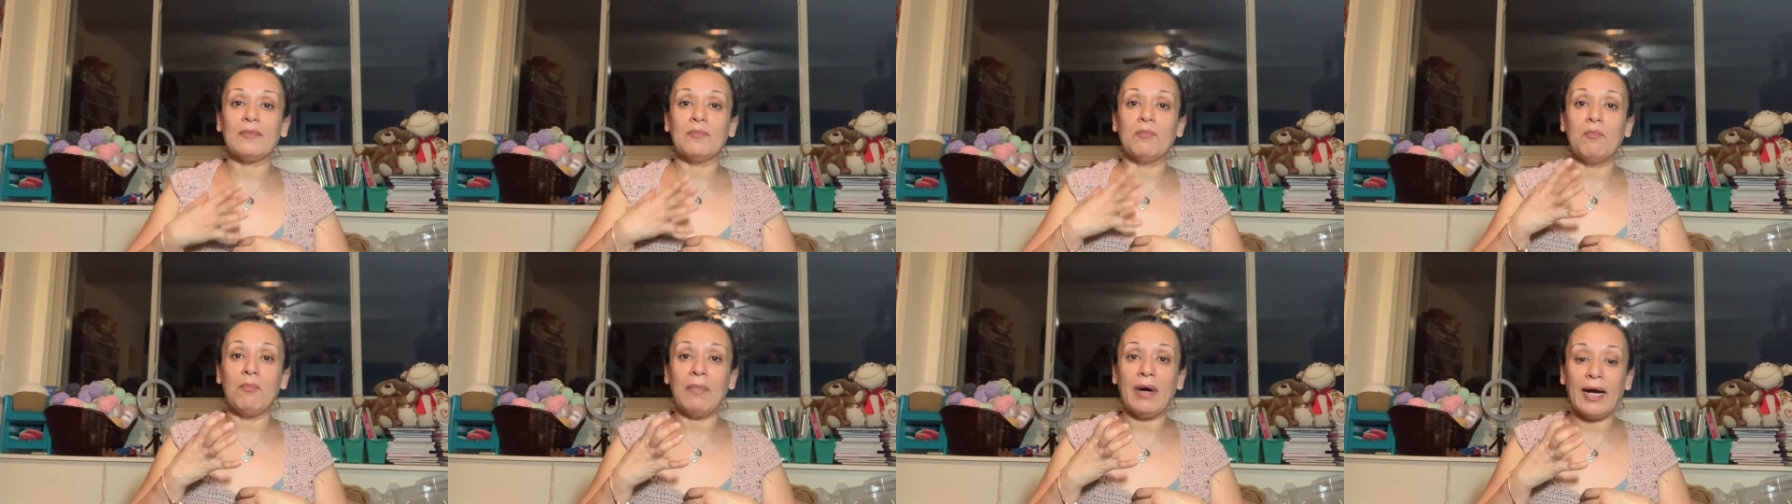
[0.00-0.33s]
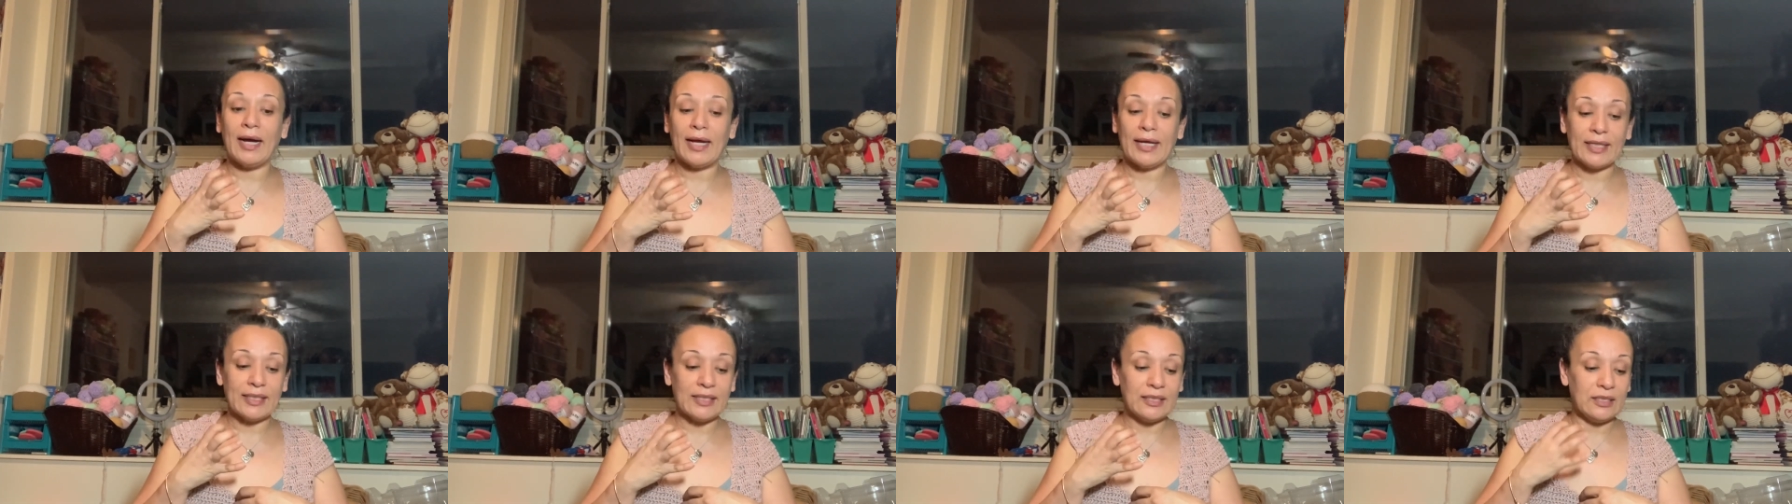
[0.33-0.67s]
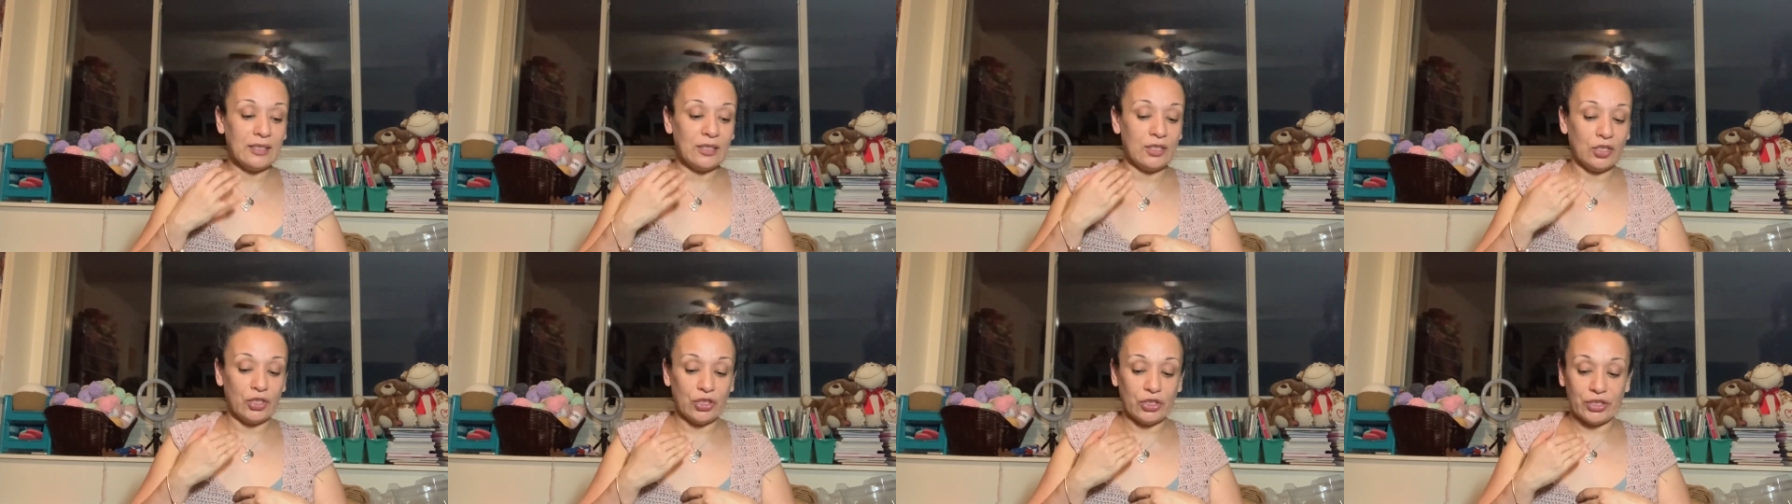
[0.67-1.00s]
Mine
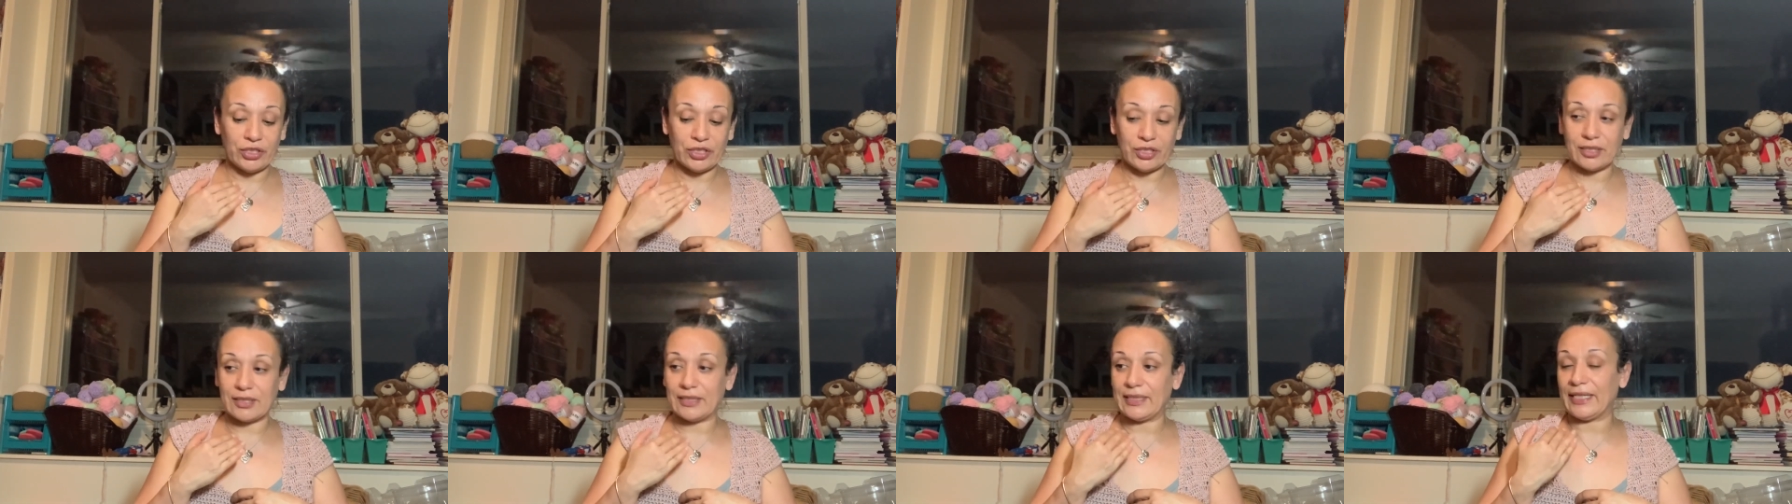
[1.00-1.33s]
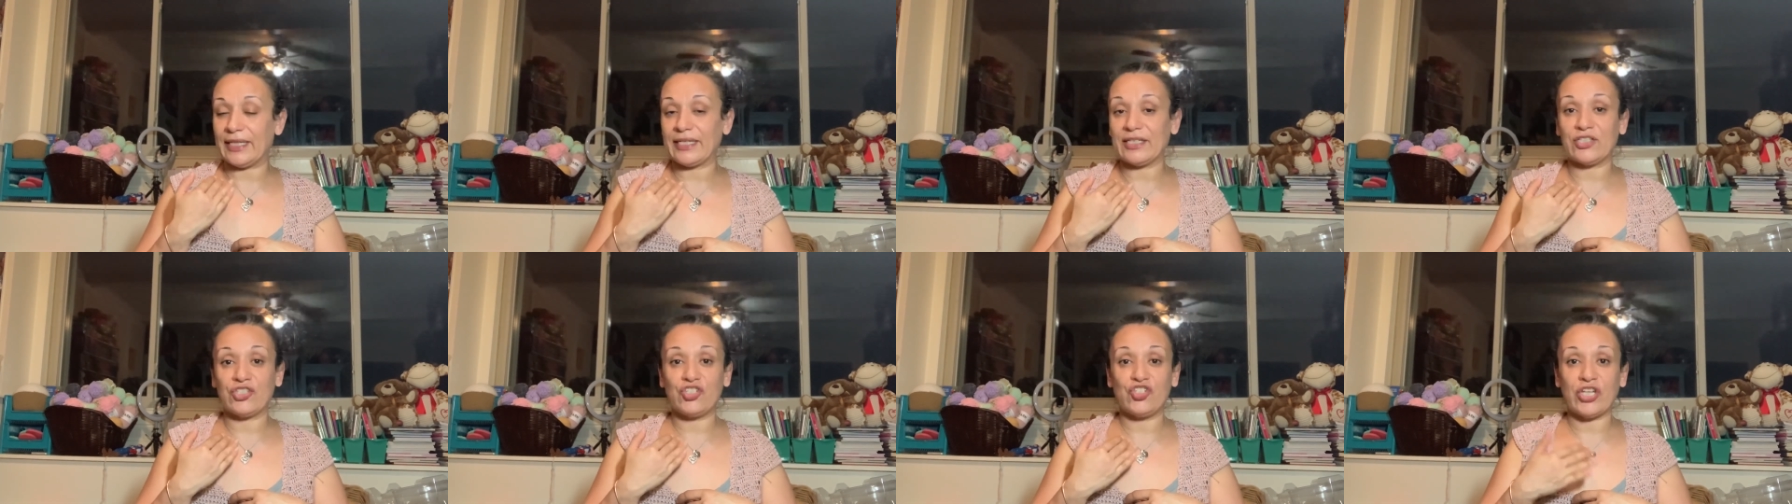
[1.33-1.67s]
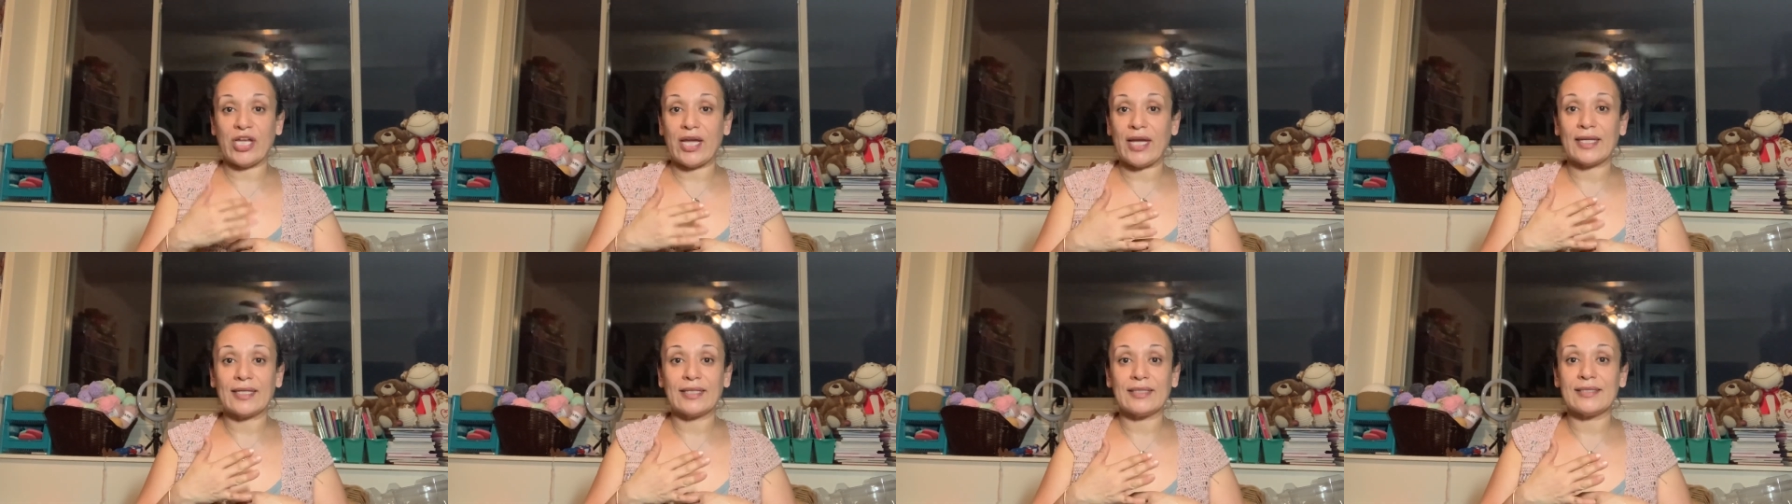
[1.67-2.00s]
look like
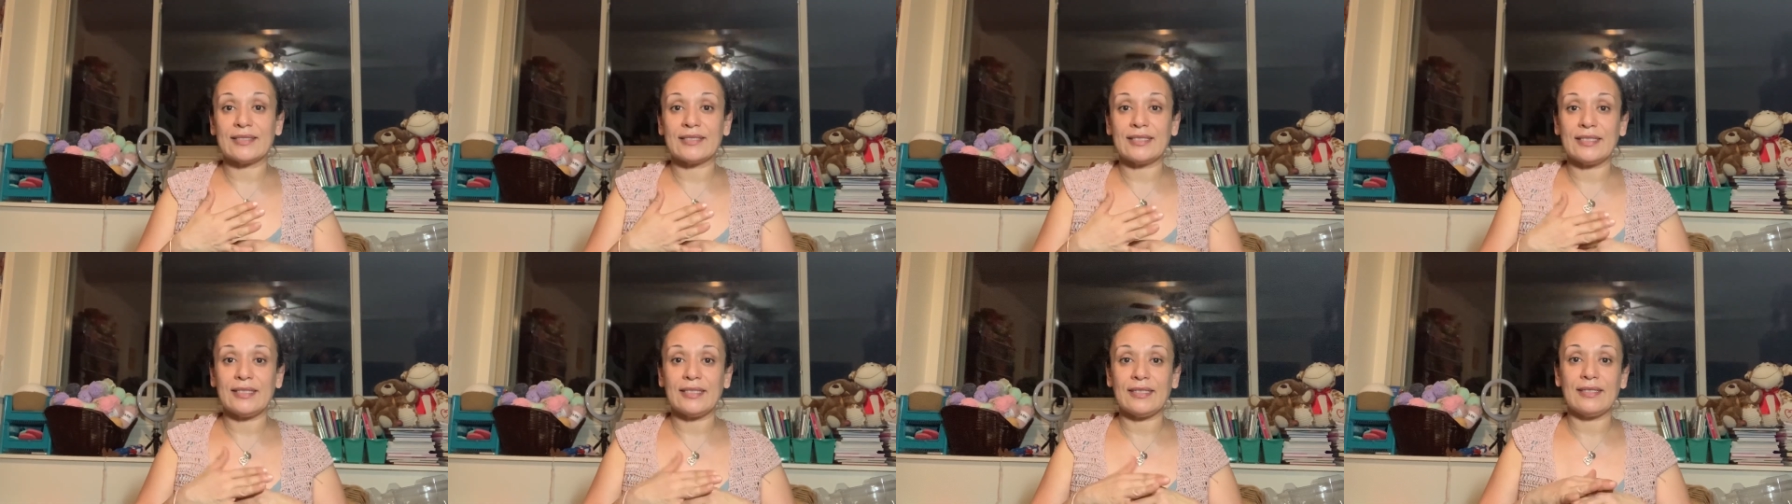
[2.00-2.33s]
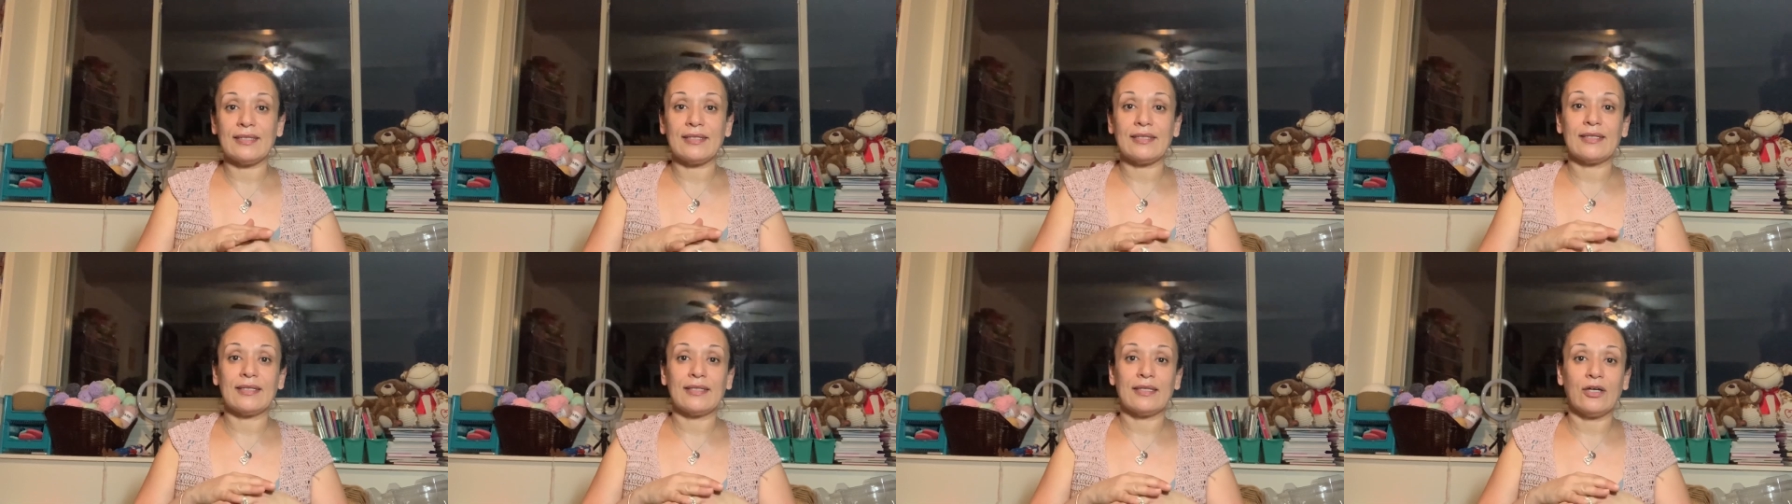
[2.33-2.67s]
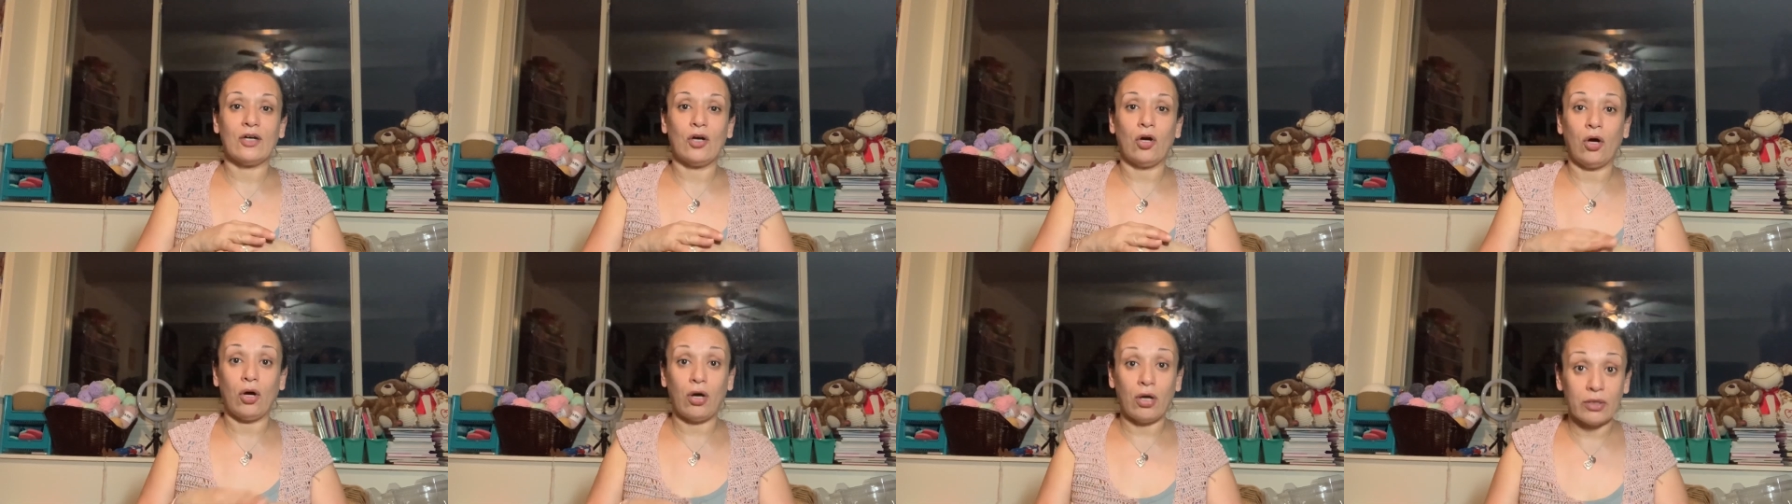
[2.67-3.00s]
jagged teeth
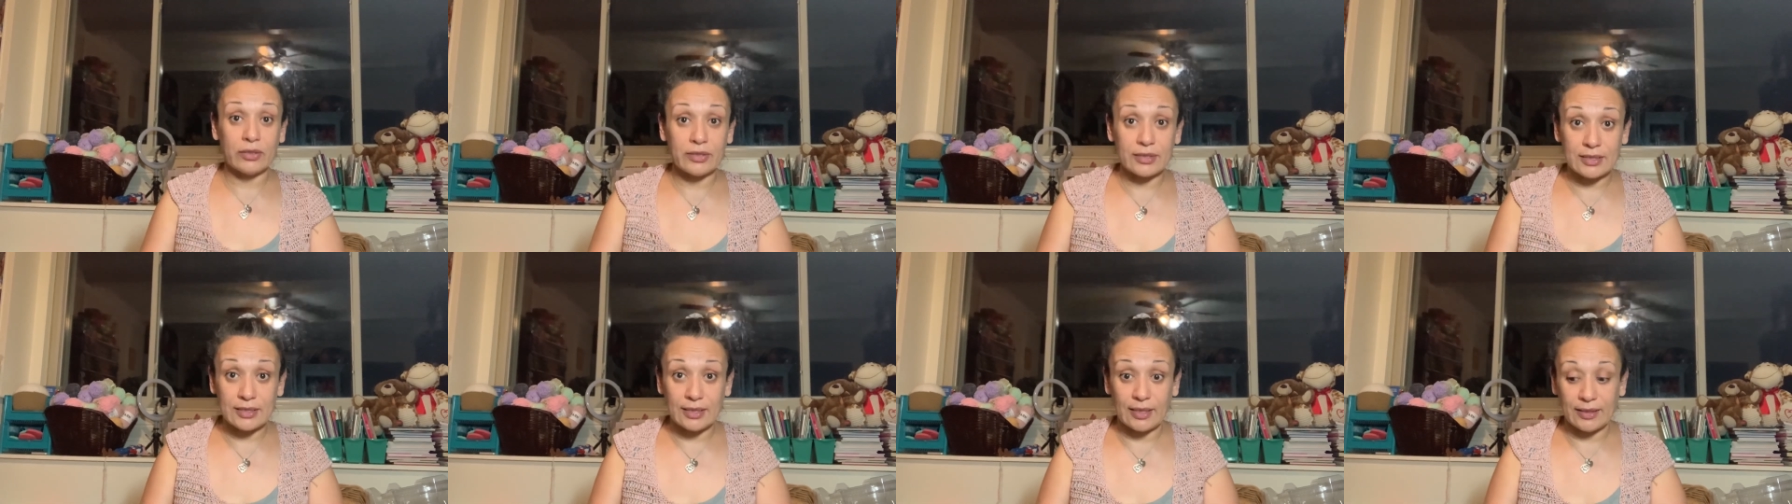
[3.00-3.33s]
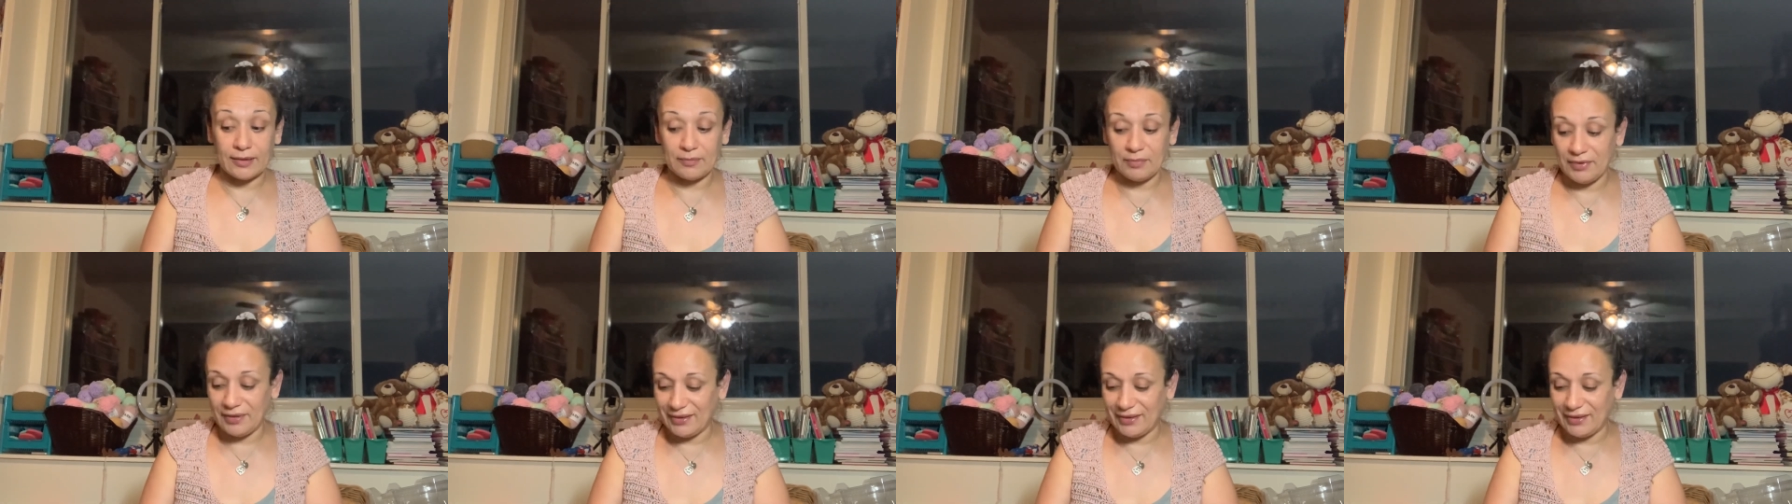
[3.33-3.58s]
all the time.